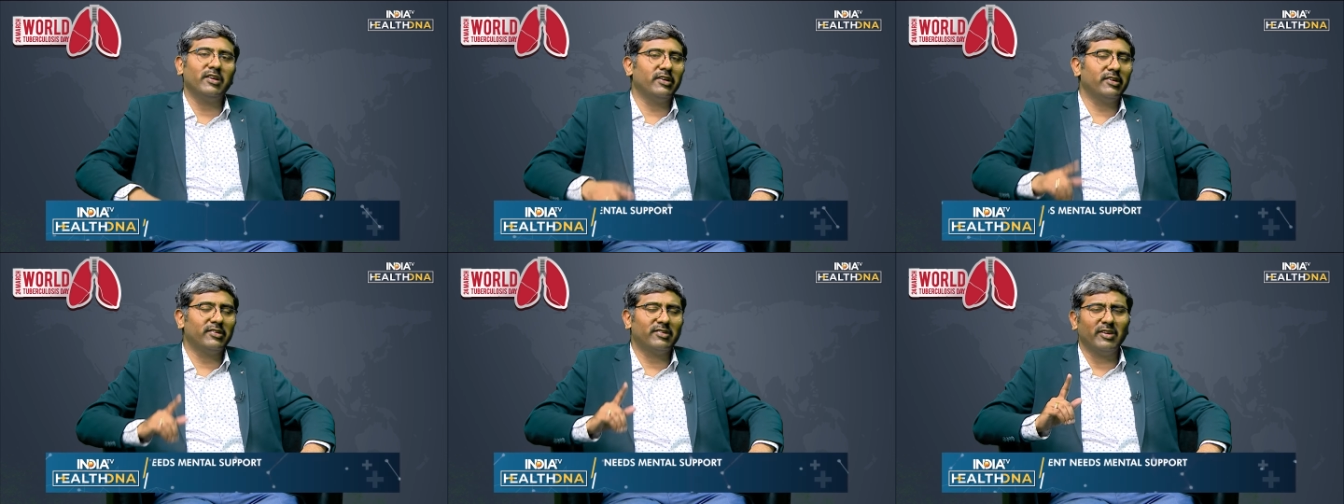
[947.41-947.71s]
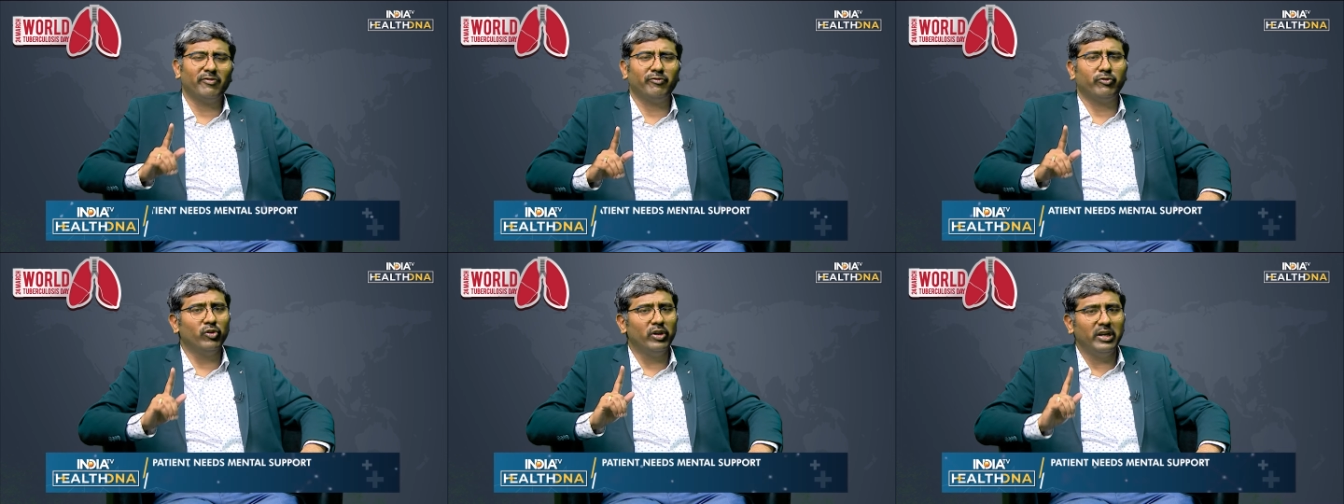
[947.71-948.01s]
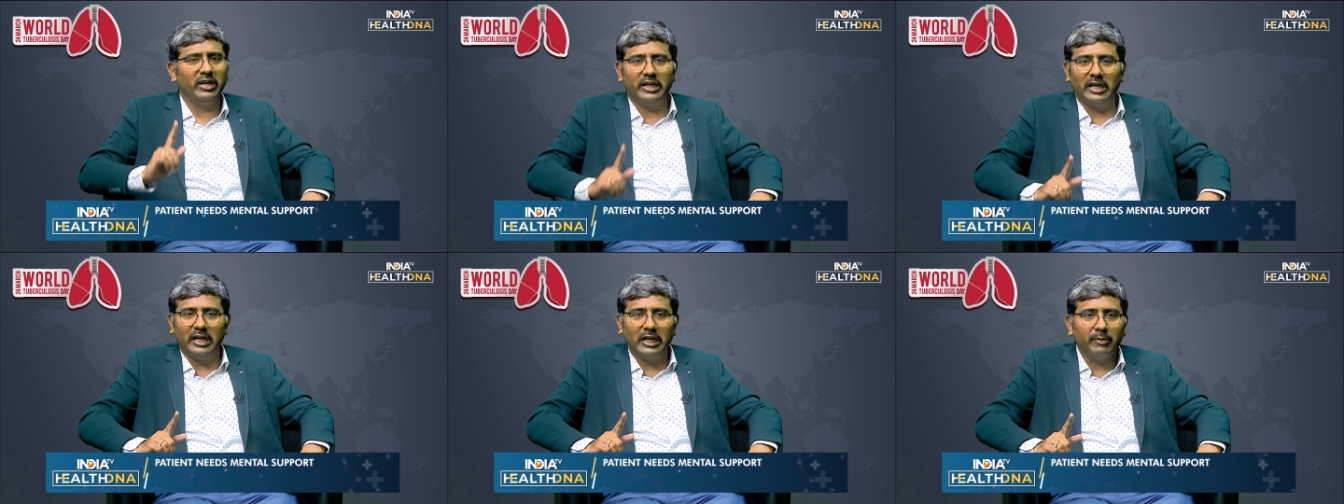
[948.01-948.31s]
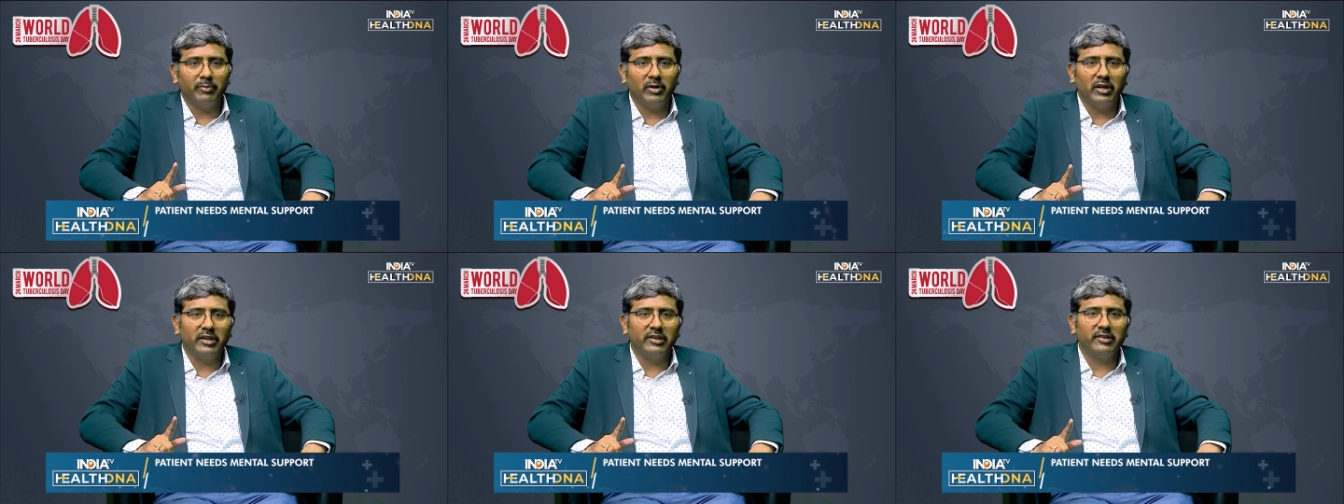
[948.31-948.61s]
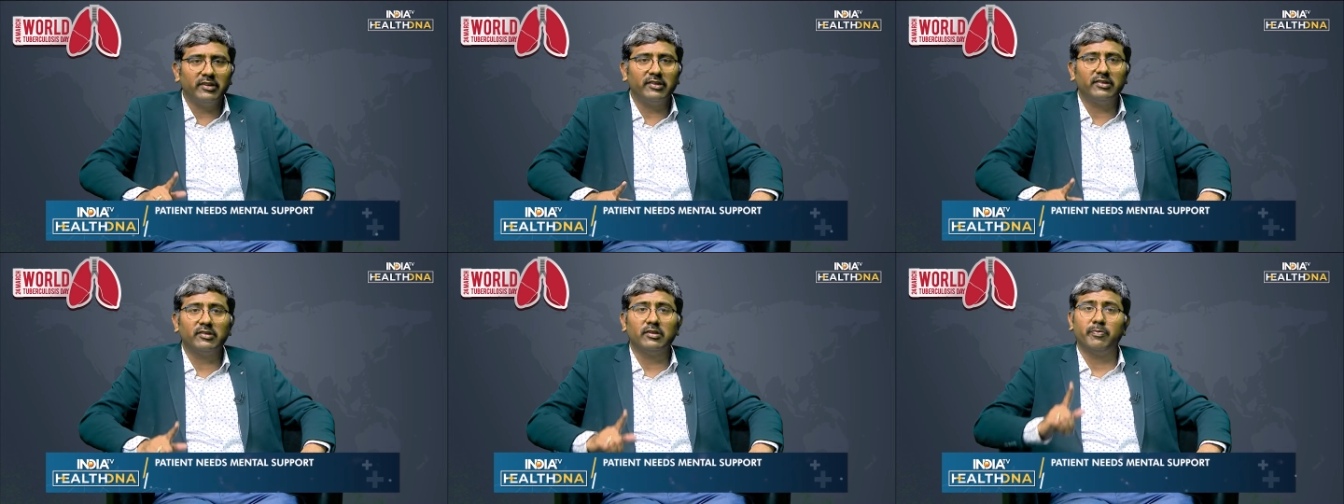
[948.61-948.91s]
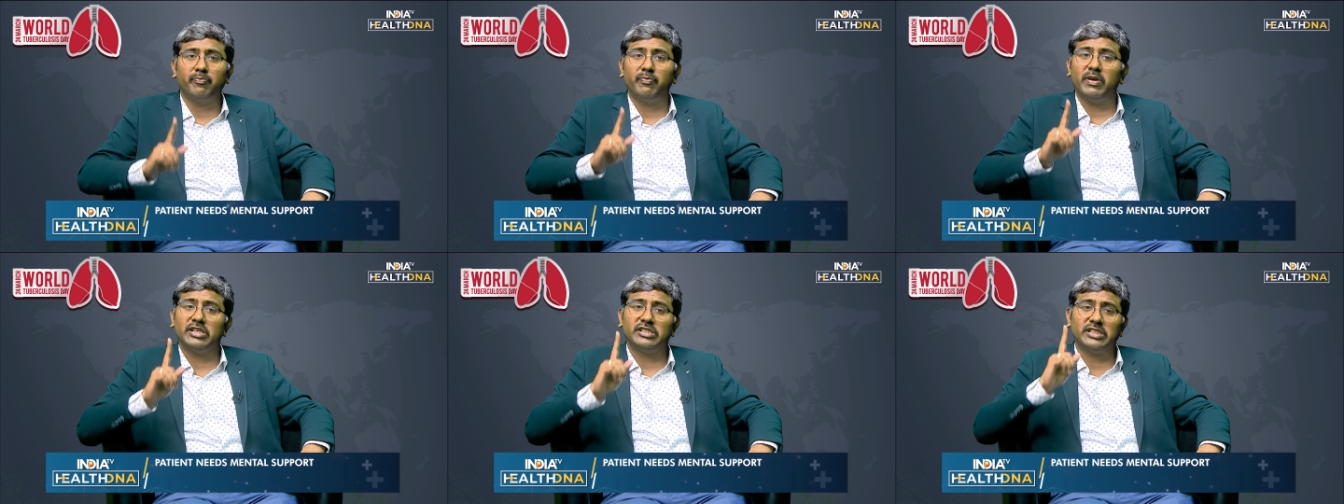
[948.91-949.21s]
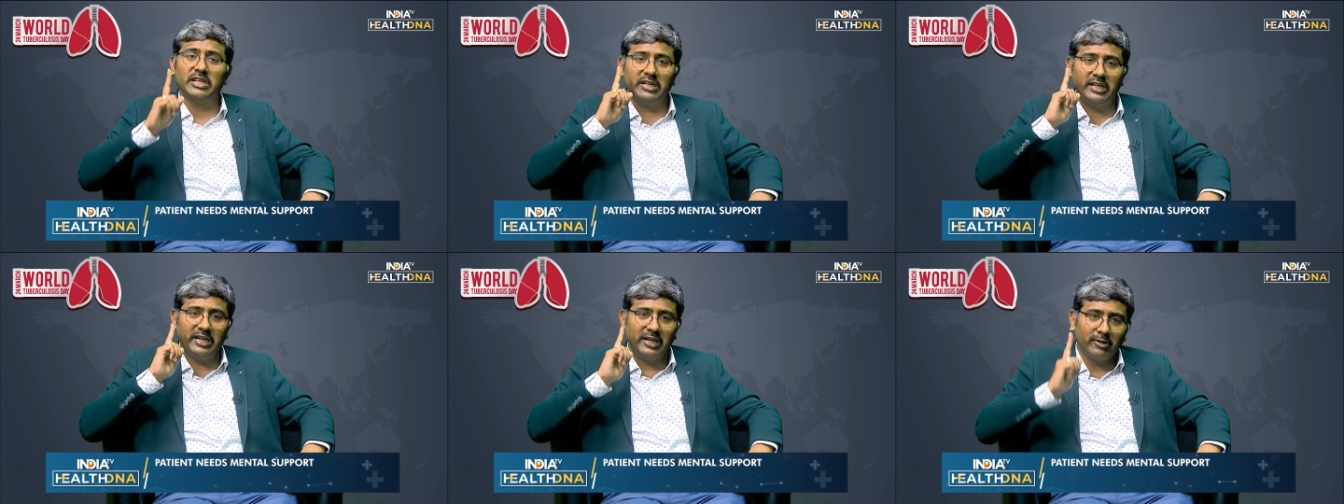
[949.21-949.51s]
It's a fully treatable disease. The
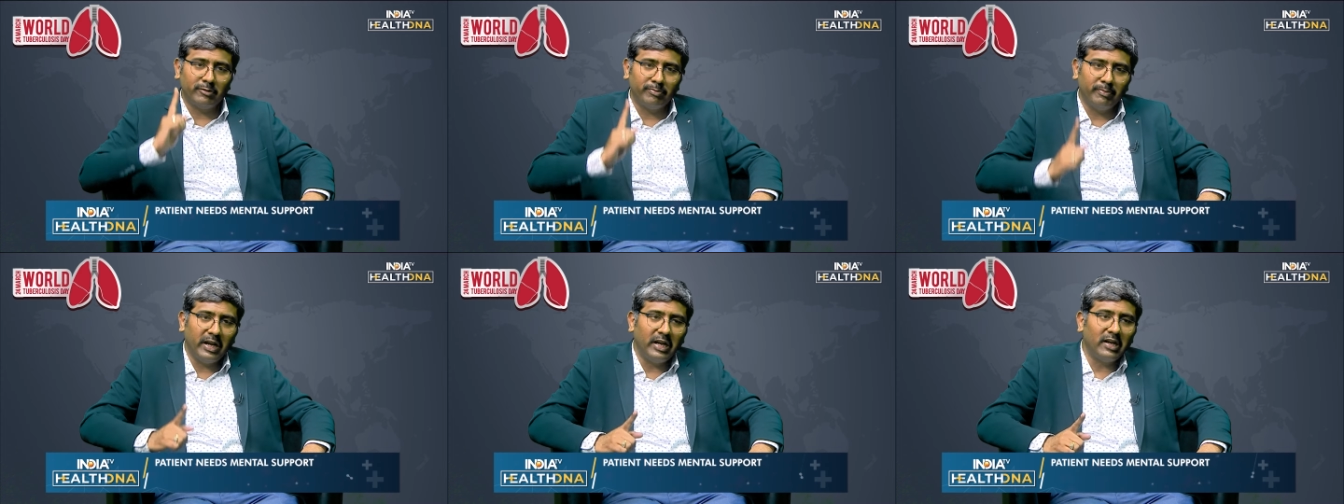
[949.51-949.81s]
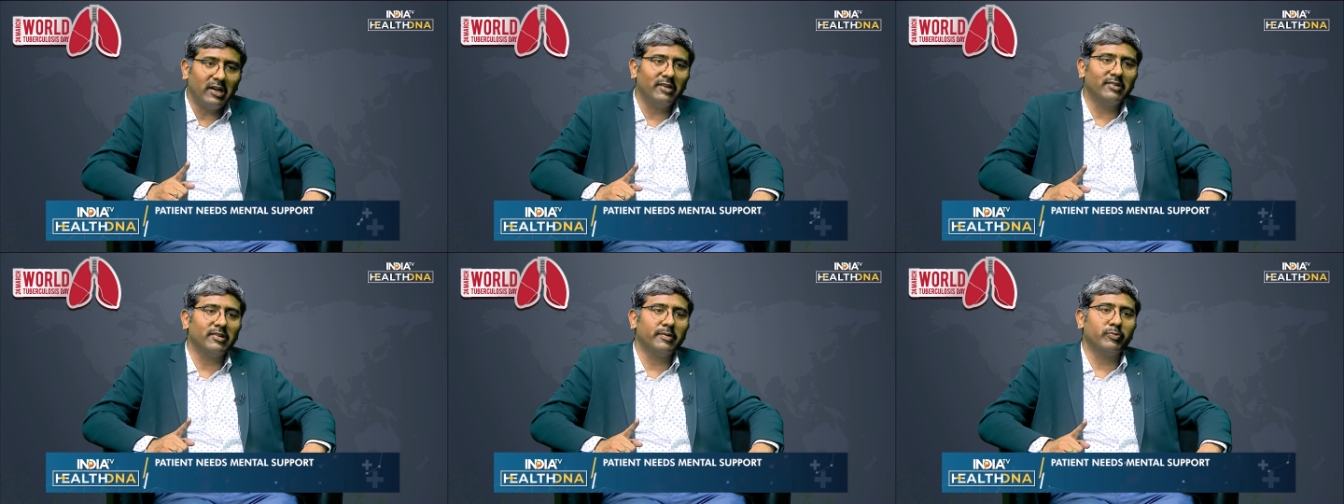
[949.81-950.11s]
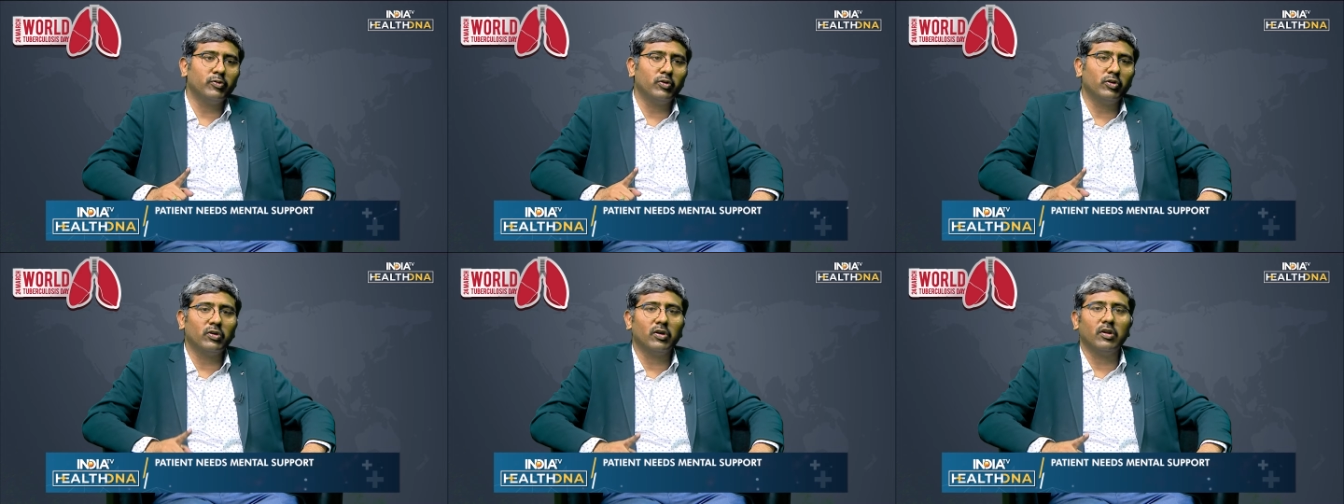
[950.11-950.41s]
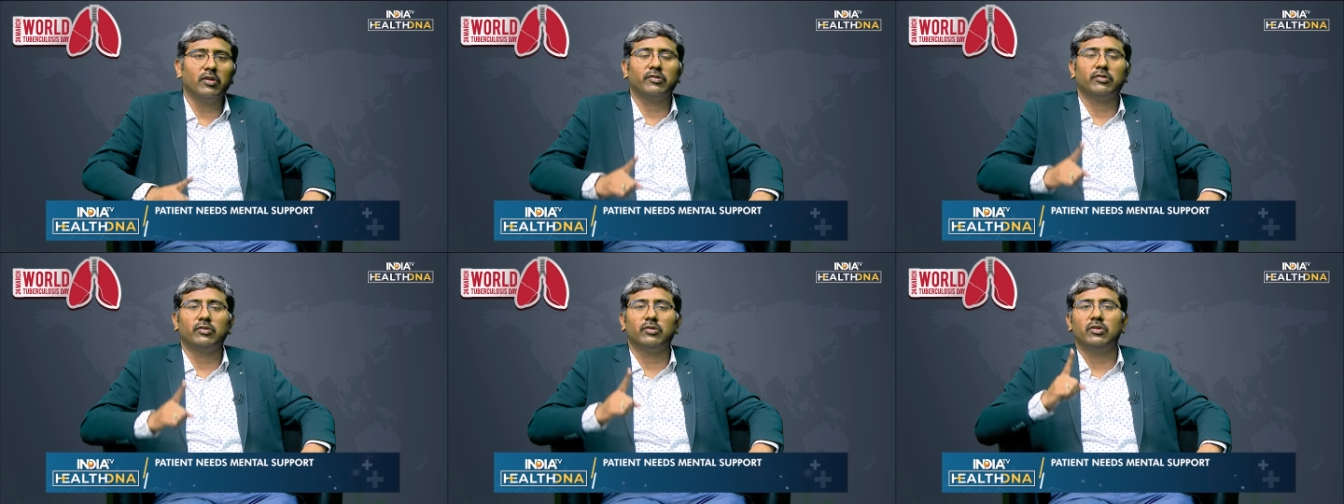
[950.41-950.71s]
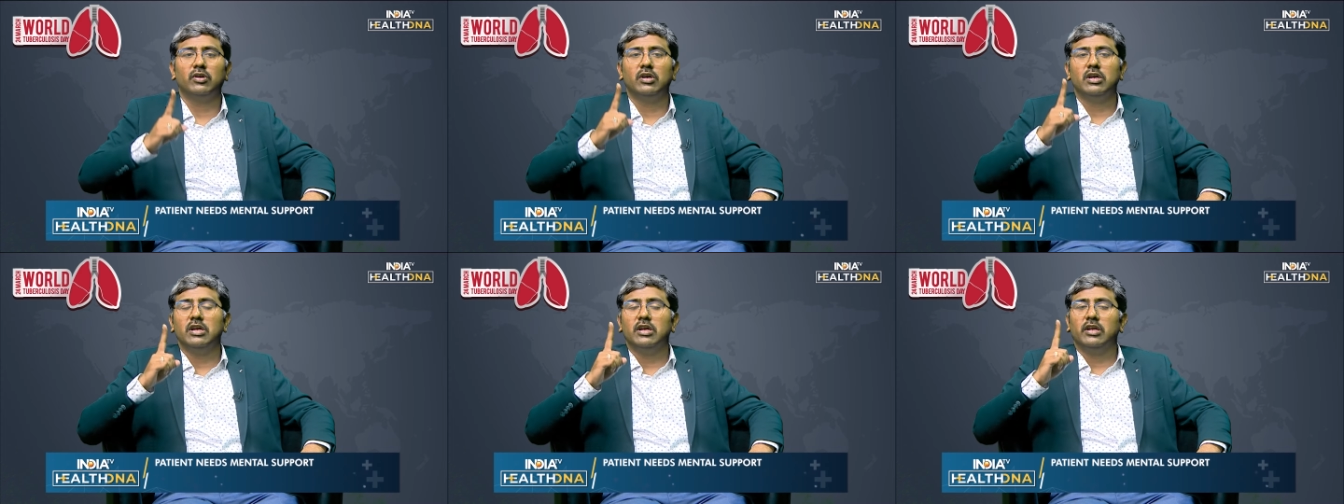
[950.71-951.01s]
patient needs mental support also.